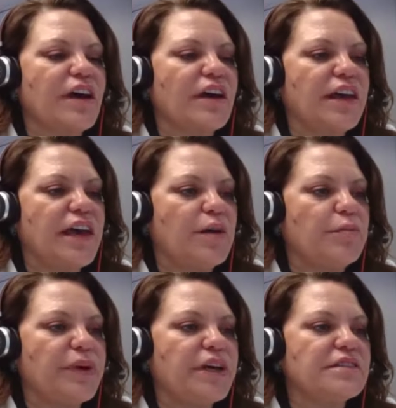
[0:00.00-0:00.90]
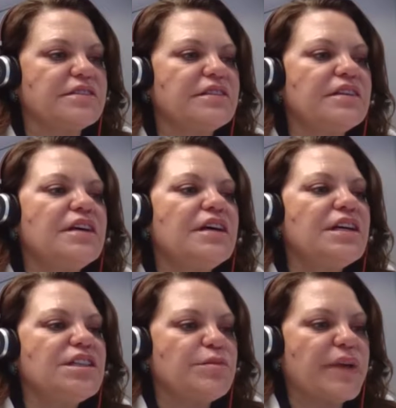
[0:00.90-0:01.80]
on campus,
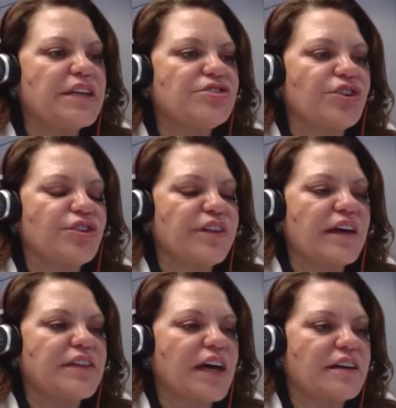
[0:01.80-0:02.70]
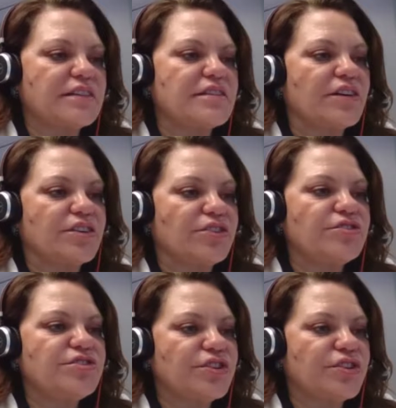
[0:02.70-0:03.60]
to make sure that that is
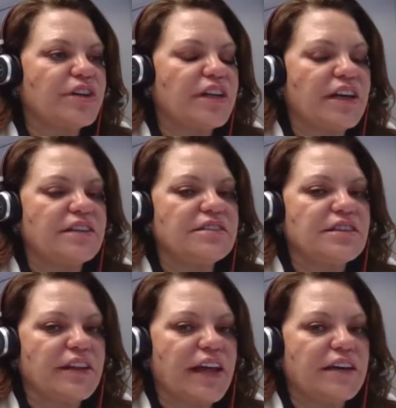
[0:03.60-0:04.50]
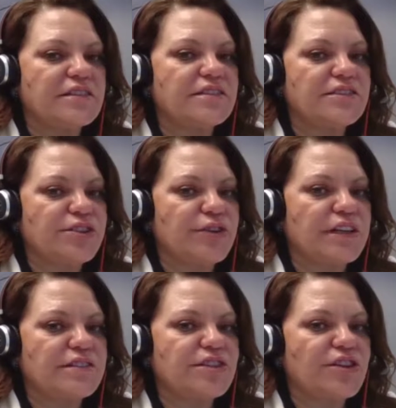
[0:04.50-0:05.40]
understood and to let
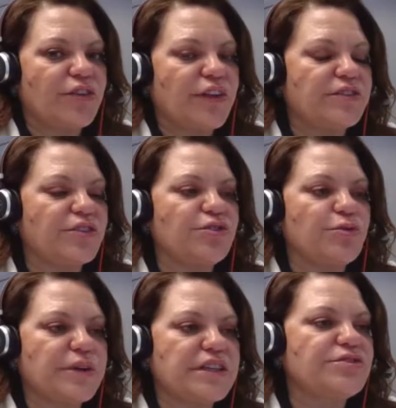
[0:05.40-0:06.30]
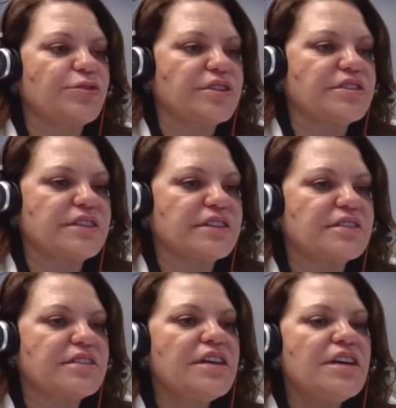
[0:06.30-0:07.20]
students know that there's
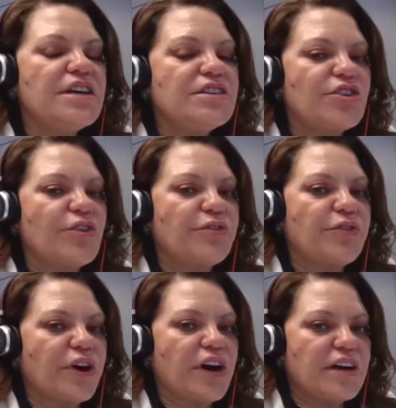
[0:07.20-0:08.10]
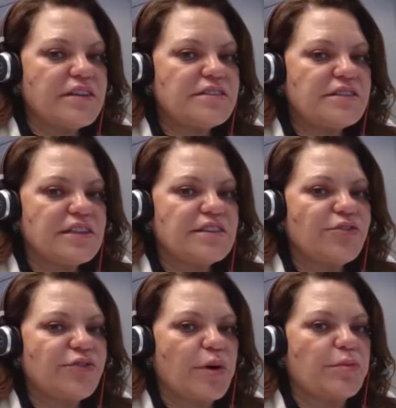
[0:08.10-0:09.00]
resources. So for us, it's
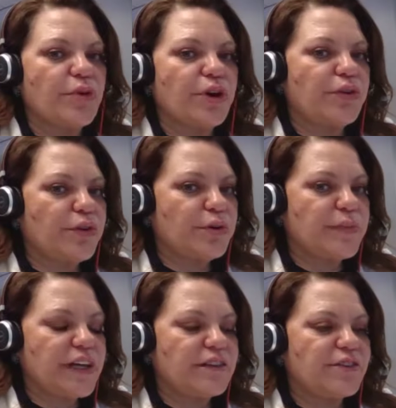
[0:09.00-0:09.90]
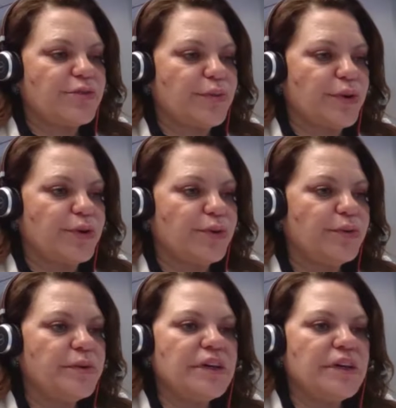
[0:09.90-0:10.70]
from recruitment through